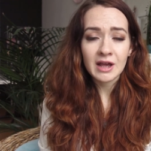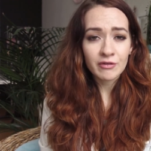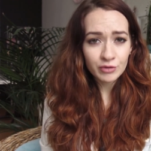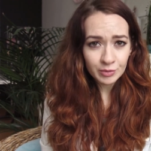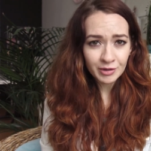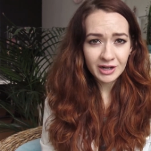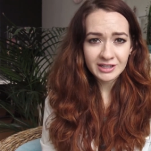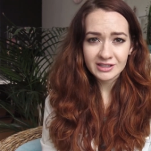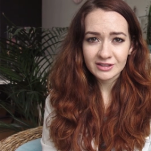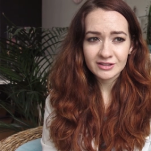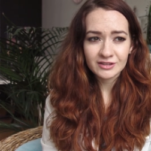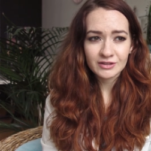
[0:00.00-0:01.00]
Everybody
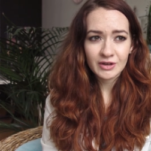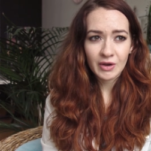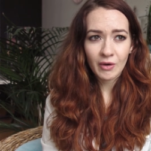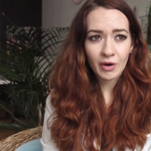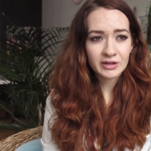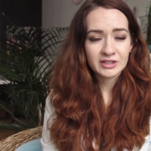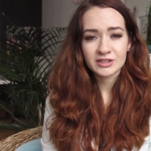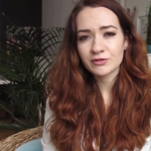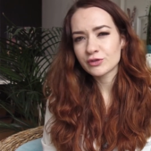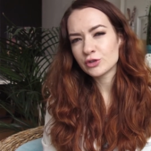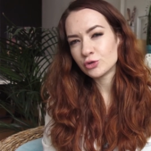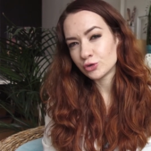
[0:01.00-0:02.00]
is on a
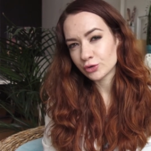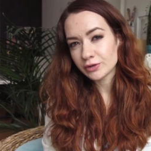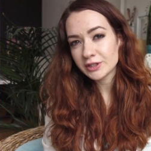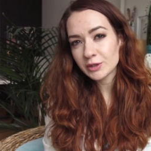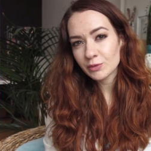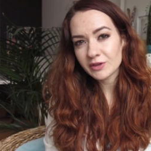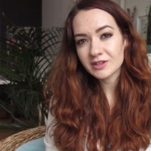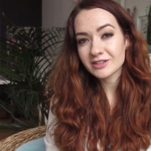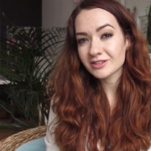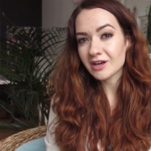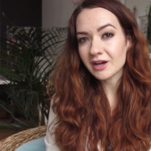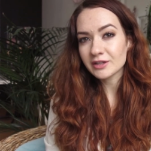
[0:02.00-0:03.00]
different journey with
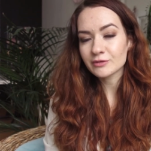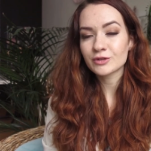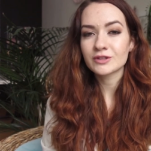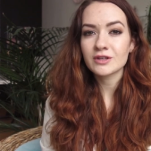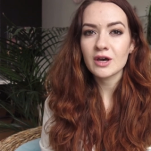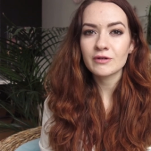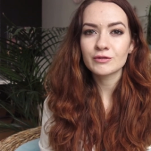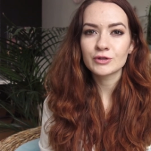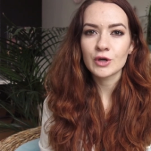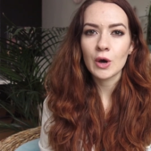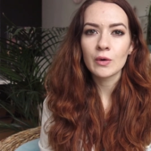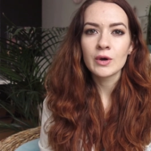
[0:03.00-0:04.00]
this kind of stuff,
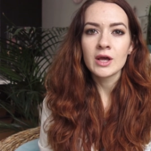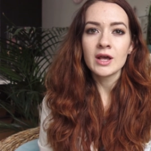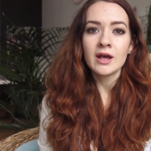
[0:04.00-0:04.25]
so